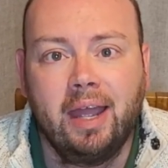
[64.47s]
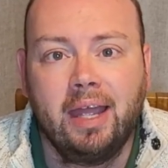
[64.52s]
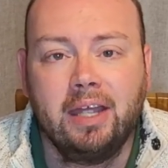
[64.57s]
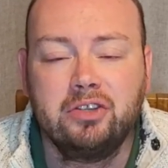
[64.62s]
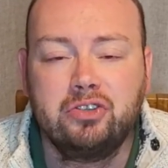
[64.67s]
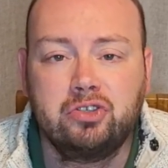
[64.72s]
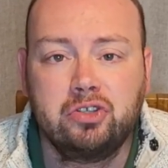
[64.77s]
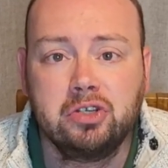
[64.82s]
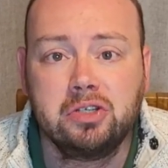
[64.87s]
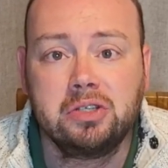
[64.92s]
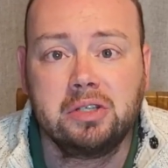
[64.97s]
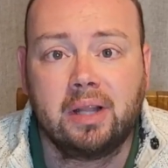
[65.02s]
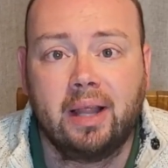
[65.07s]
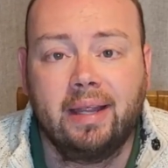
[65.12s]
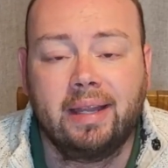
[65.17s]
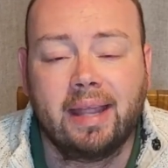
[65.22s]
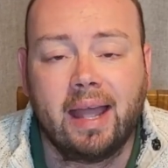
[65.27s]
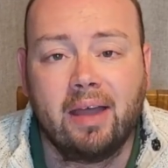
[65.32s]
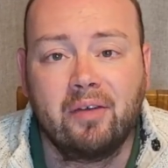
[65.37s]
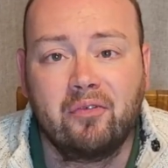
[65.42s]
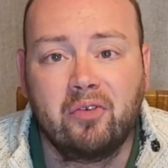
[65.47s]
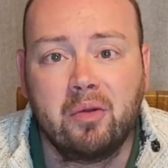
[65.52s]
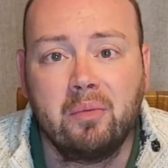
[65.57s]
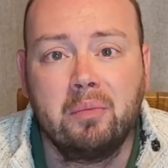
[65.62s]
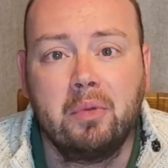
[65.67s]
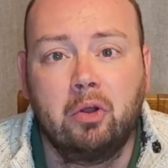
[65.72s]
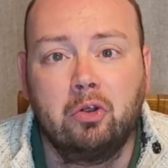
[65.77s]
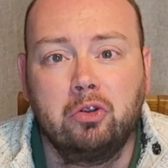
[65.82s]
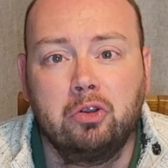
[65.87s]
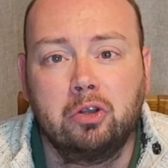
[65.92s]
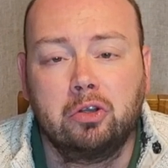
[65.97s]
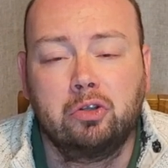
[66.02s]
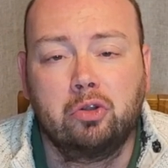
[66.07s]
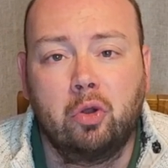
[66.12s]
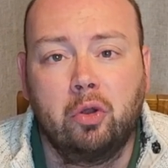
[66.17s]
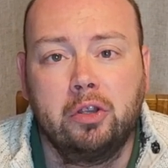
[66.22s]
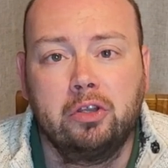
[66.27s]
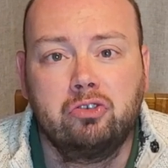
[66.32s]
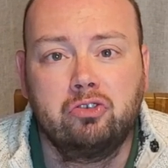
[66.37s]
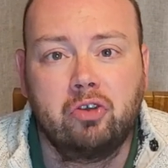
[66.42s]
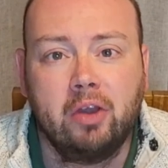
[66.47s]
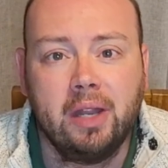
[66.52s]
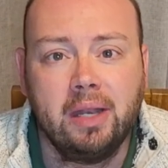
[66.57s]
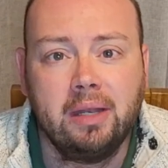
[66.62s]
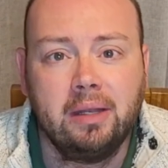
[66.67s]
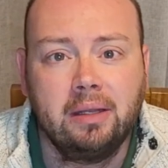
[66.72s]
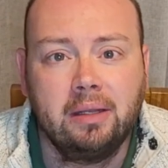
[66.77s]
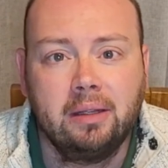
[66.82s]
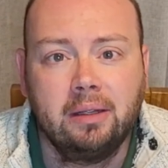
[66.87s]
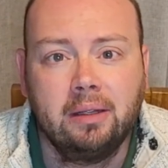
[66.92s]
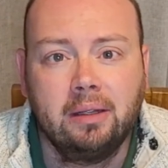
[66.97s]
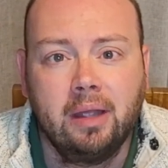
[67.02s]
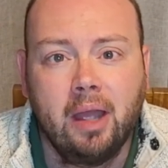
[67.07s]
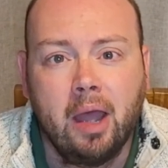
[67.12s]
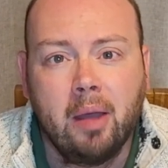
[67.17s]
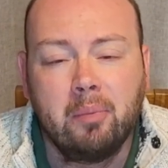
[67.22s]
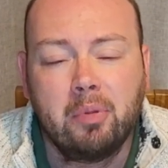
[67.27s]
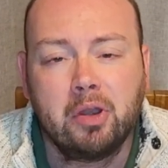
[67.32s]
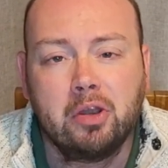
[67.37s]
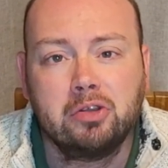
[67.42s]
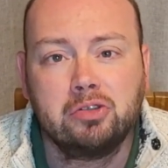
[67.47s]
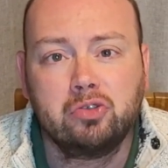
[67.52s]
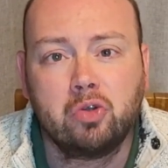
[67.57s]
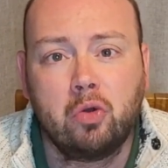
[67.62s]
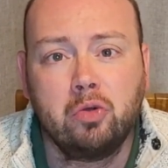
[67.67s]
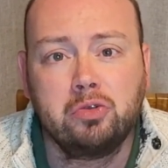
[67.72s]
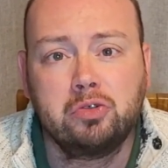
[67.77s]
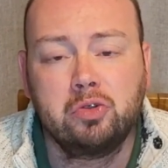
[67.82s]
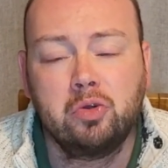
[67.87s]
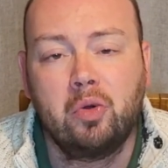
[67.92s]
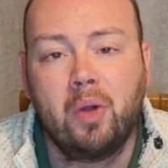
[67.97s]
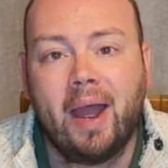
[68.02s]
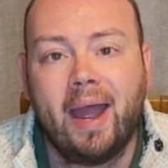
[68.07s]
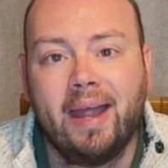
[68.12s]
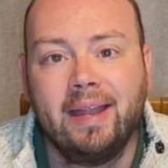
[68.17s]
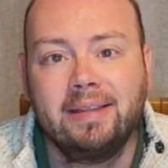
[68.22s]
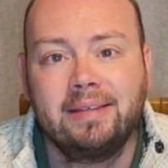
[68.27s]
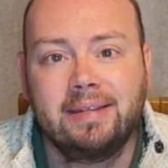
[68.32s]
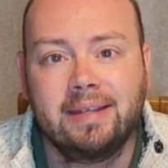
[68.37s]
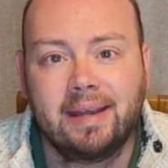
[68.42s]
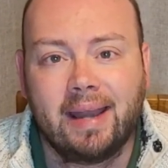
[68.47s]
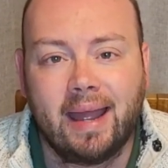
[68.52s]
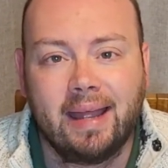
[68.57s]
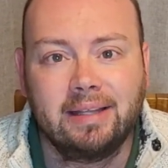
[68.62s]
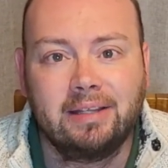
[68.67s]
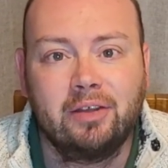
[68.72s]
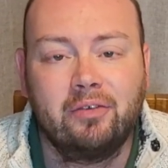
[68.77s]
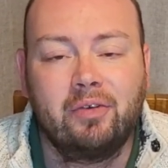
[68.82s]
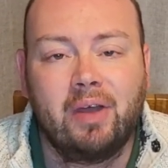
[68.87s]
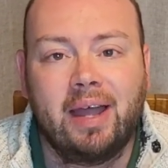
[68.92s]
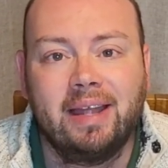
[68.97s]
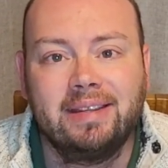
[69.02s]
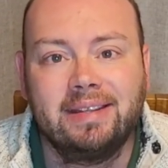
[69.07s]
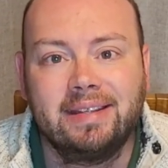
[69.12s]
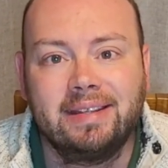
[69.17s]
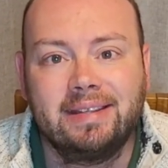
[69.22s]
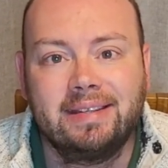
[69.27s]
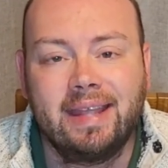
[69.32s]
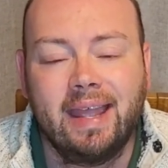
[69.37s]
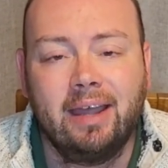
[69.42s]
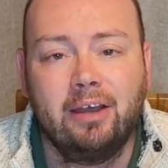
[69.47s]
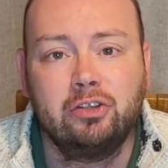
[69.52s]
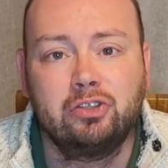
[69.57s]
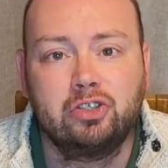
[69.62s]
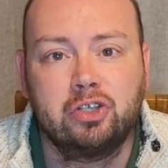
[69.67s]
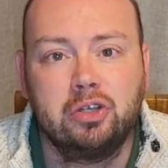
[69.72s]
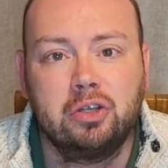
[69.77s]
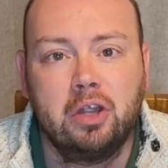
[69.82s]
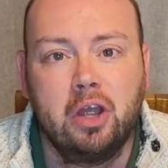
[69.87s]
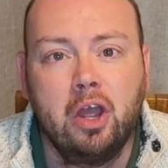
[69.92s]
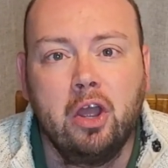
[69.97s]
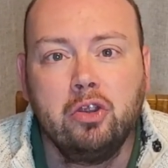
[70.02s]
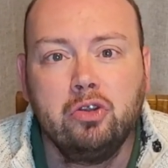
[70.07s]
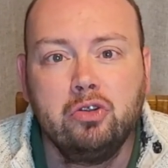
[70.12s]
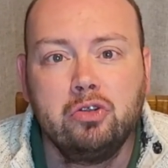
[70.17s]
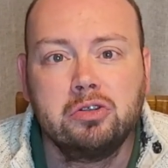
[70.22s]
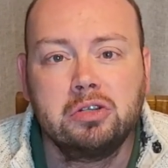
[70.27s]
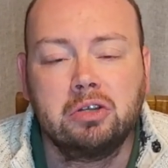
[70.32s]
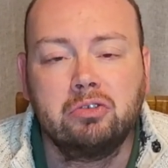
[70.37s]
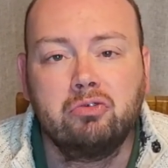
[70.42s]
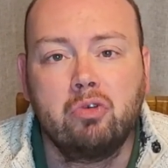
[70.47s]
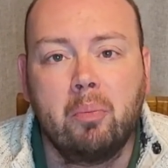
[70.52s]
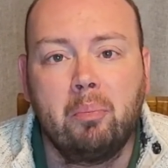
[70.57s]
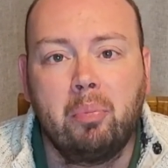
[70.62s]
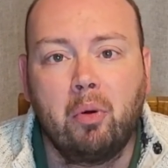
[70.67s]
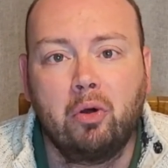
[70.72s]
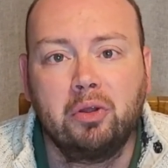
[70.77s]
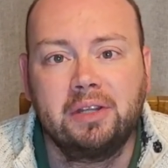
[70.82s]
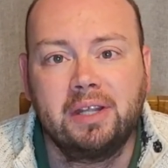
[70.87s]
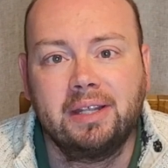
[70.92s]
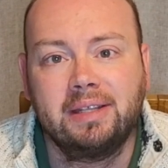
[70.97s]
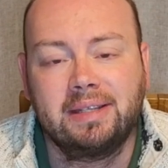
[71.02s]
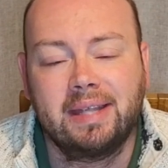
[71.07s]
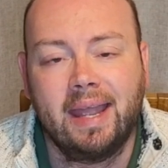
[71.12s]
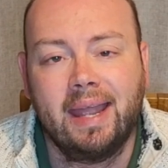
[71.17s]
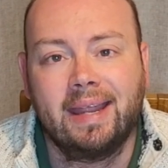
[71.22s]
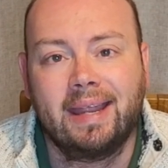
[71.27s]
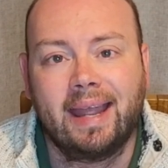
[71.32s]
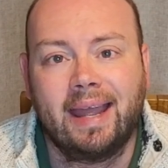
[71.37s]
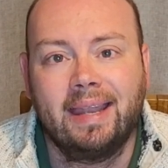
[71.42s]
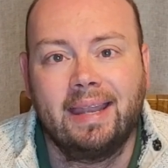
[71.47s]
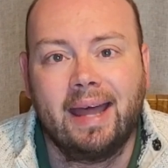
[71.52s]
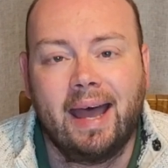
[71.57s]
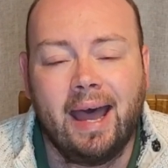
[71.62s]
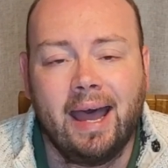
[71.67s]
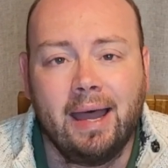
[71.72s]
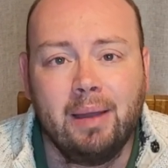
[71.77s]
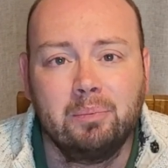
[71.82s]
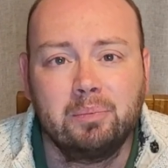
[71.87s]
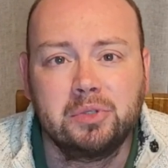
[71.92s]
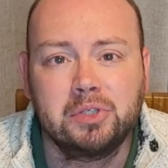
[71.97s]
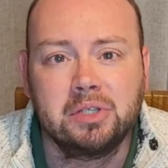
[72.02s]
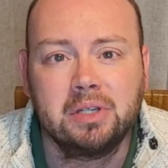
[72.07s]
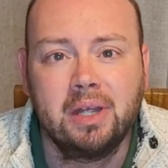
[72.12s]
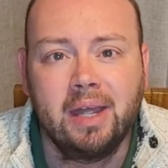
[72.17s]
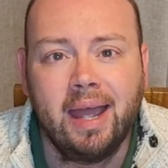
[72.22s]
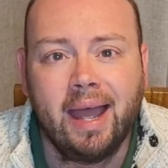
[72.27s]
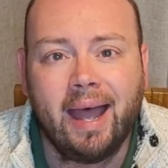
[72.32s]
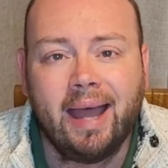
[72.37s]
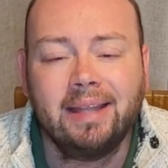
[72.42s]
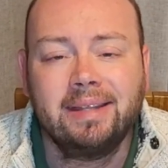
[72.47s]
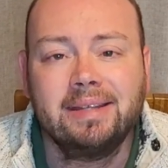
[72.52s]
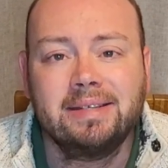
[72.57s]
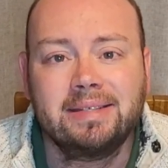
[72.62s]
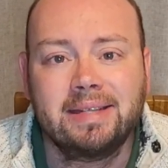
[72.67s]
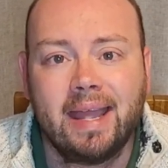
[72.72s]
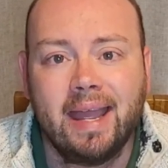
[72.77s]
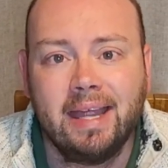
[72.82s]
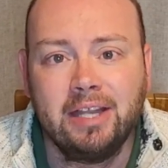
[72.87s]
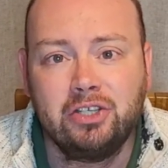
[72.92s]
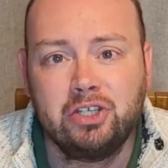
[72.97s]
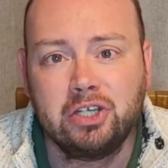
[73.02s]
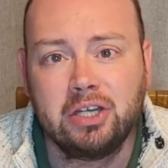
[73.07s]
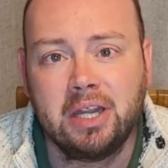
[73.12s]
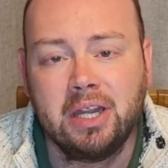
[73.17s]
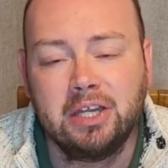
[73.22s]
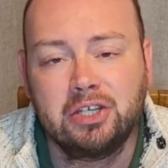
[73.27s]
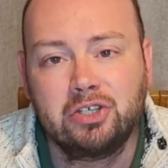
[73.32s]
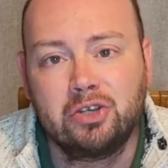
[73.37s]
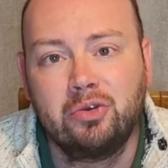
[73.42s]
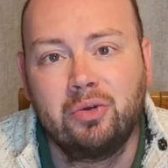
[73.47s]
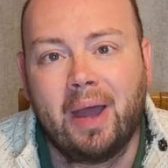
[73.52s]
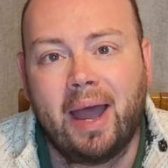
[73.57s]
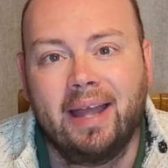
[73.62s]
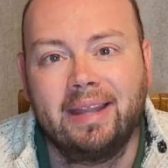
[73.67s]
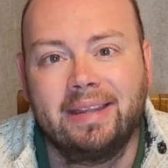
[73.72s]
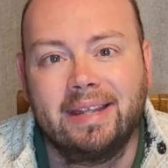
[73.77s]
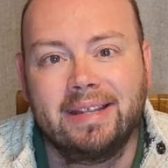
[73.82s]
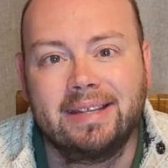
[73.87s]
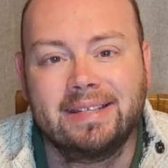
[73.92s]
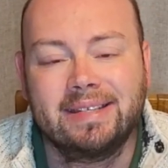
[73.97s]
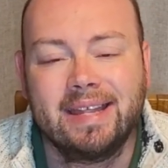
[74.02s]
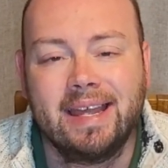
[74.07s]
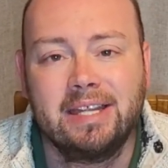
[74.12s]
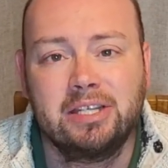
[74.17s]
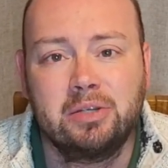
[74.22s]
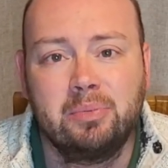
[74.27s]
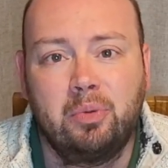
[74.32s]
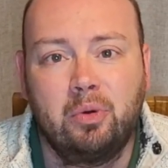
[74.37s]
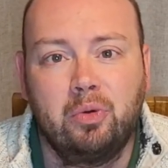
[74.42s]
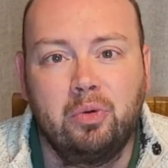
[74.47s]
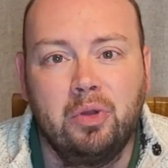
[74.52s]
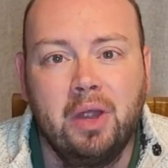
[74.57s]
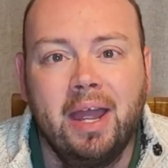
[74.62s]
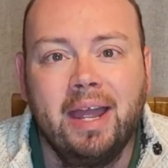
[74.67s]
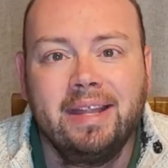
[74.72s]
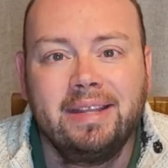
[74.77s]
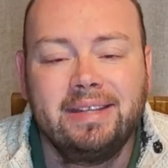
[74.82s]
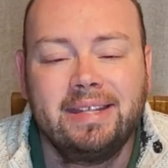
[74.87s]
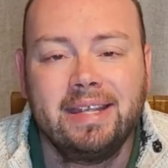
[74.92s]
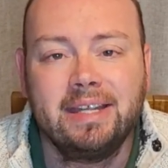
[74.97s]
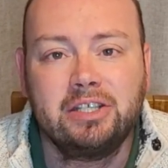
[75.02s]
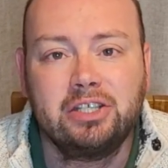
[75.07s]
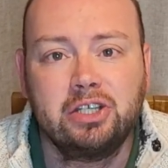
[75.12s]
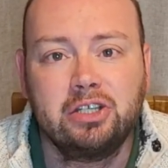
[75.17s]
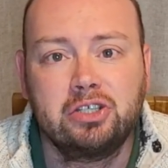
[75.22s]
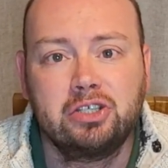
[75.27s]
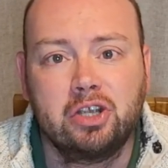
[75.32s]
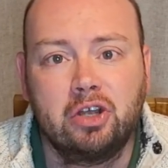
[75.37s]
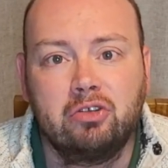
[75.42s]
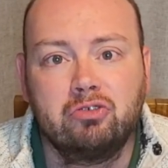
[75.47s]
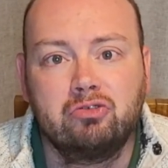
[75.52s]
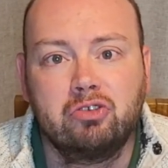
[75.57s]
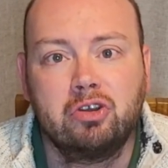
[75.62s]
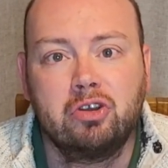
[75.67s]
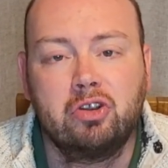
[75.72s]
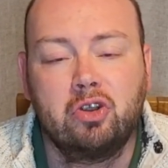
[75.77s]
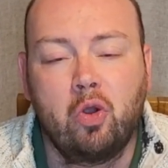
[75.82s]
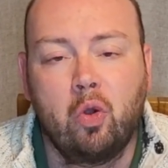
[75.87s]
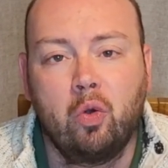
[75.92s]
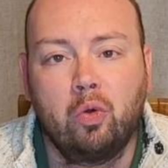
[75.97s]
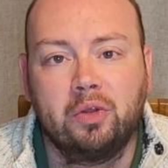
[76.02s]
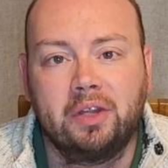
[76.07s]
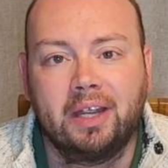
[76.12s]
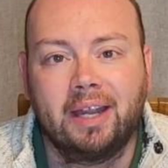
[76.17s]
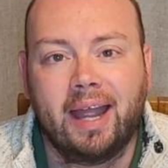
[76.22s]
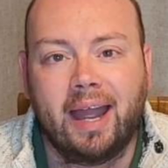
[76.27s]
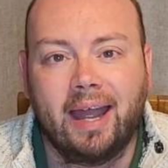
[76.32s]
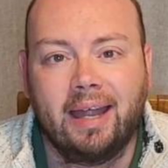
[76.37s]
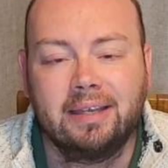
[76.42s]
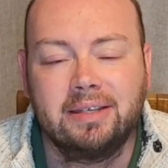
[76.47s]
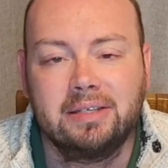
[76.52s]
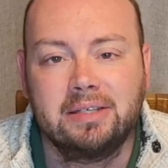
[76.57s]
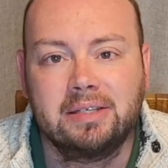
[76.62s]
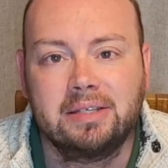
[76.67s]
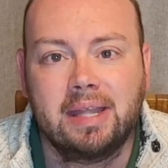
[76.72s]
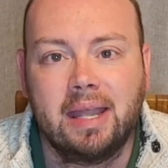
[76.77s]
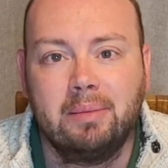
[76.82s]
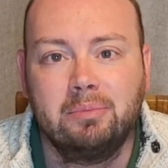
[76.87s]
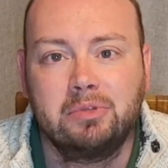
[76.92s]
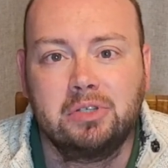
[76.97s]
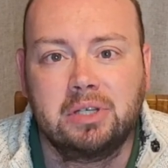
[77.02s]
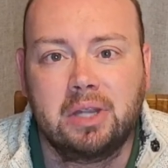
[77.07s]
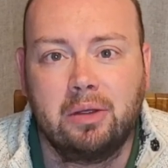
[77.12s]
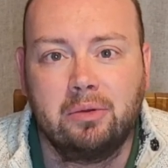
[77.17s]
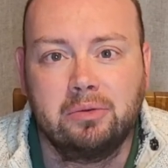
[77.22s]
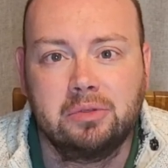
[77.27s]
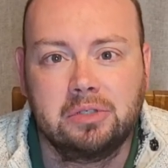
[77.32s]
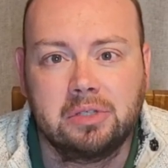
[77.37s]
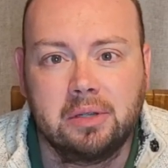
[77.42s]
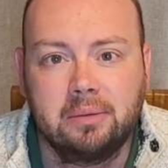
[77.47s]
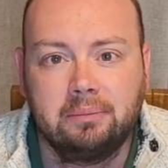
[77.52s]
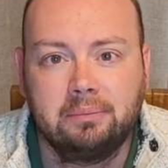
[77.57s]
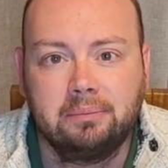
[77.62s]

It's just like a familiar toy train, but it's also interactive and intelligent using robotic tech and apps. And it's educational and accessible, teaching children coding and STEM skills.